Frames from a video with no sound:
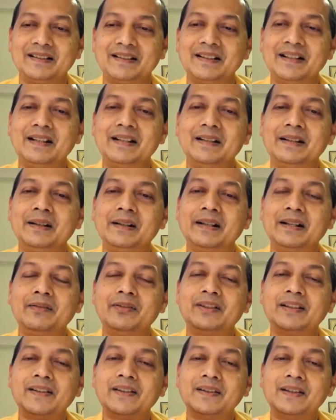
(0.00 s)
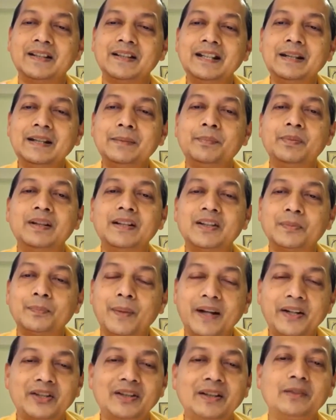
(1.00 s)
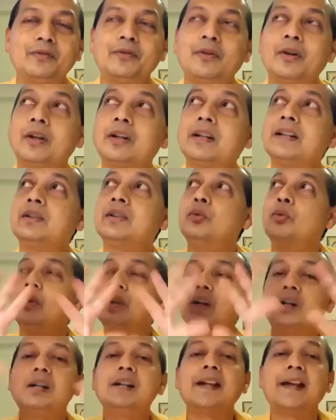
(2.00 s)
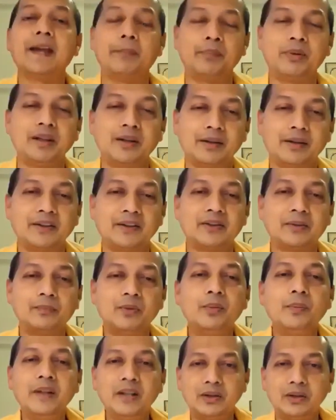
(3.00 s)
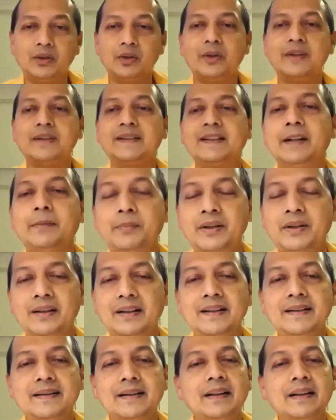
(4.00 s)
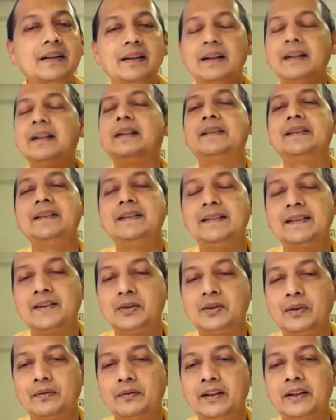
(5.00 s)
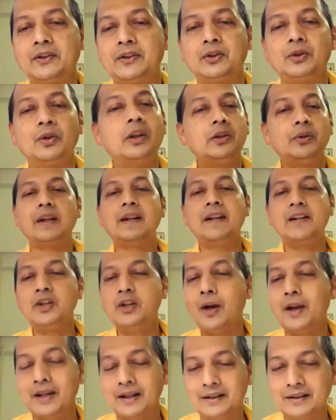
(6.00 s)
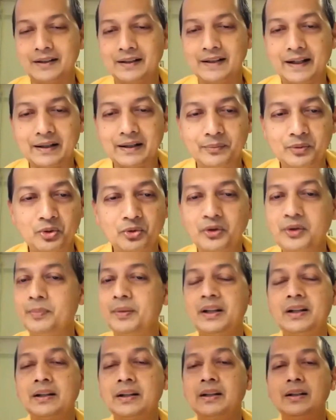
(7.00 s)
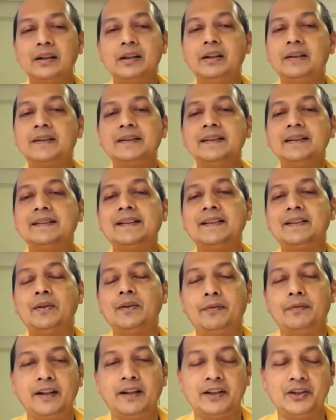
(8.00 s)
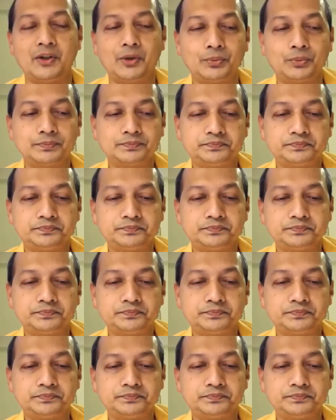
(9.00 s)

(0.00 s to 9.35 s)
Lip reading: It gives us deep dispassion for this world appearance. The moment you know it's an appearance, it ceases to affect you. You can enjoy it like a movie, but it ceases to affect you.